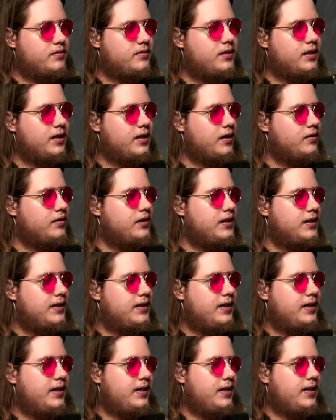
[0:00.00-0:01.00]
you know,
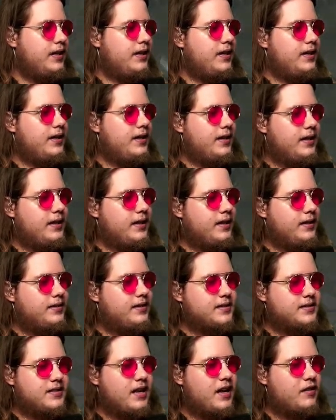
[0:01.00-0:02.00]

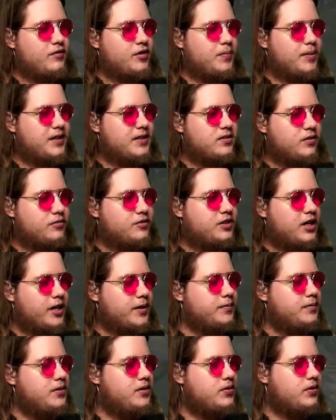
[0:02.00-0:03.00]
doesn't have the best of
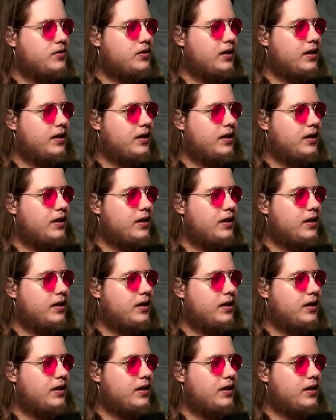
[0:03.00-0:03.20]
times.